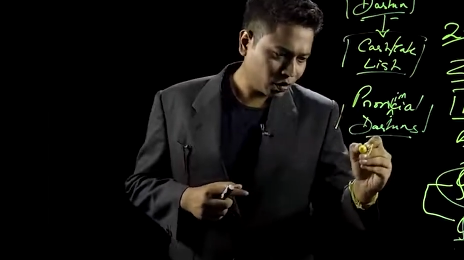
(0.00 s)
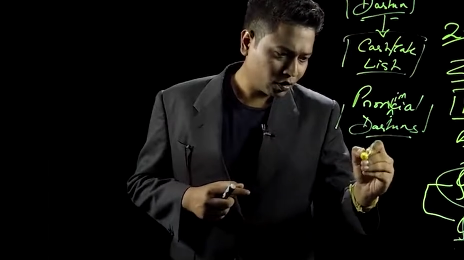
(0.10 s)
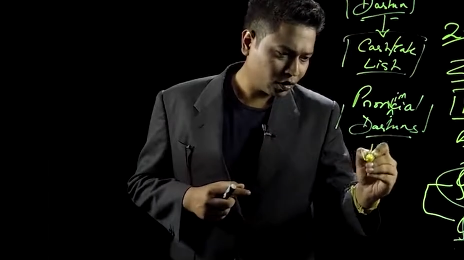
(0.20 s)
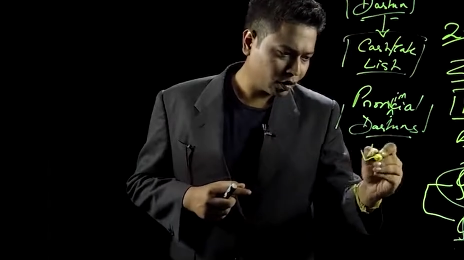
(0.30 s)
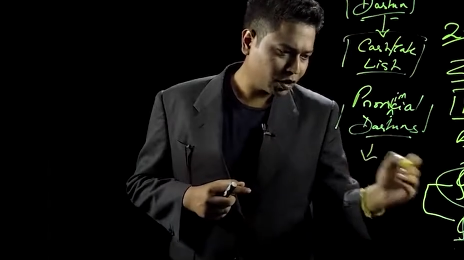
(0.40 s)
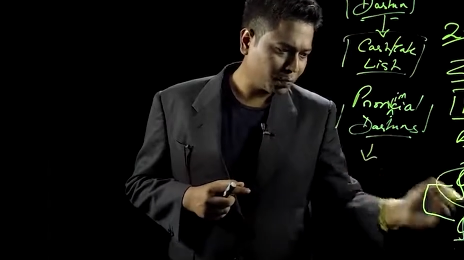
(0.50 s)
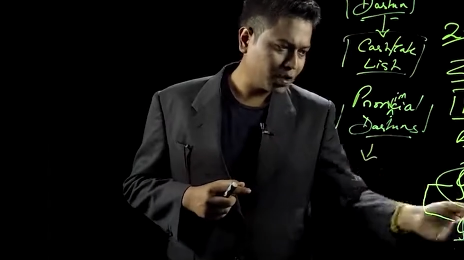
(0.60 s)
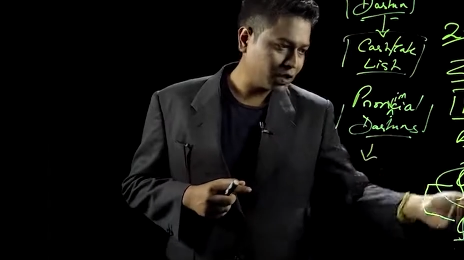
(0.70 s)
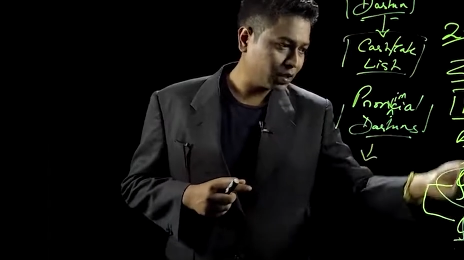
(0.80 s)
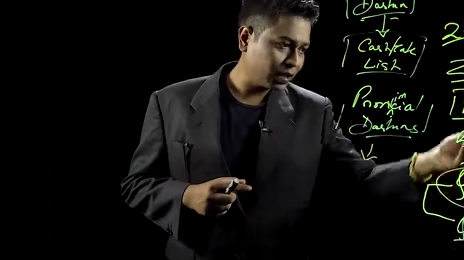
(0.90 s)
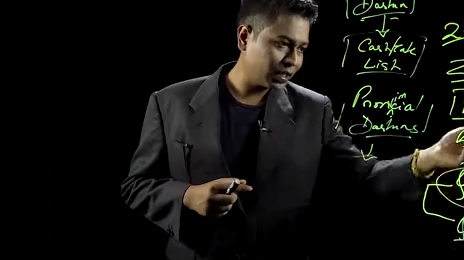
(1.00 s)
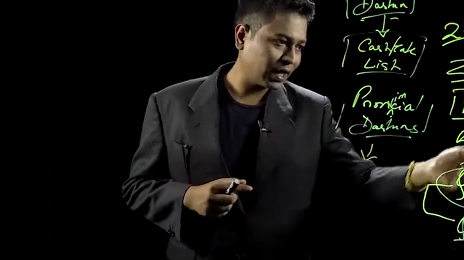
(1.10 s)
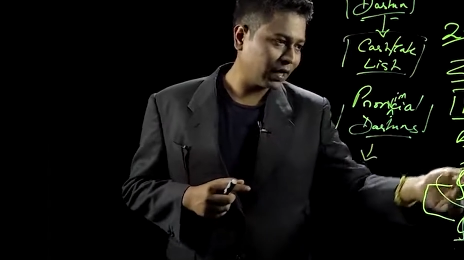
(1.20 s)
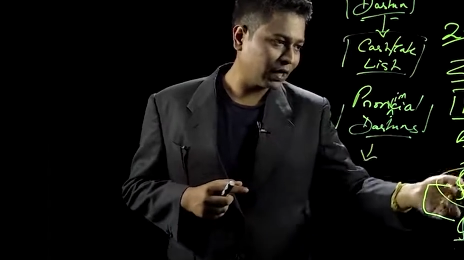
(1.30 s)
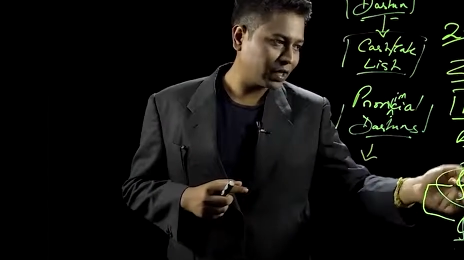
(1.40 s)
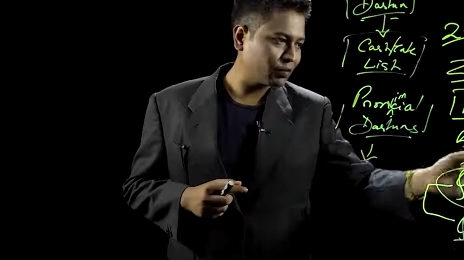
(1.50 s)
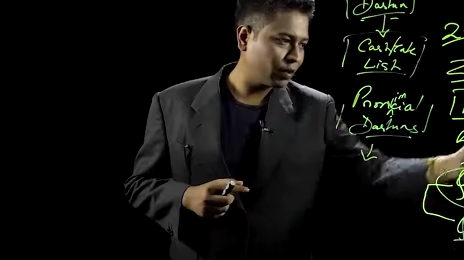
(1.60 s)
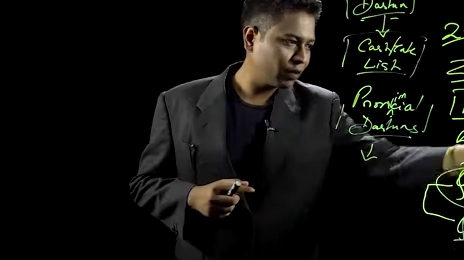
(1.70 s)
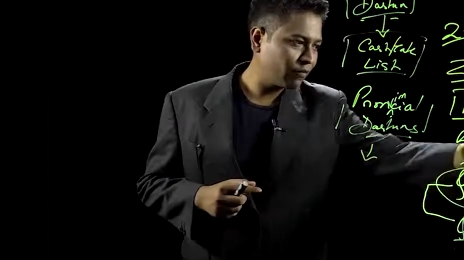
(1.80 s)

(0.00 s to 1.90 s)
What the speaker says: So this was the second experiment,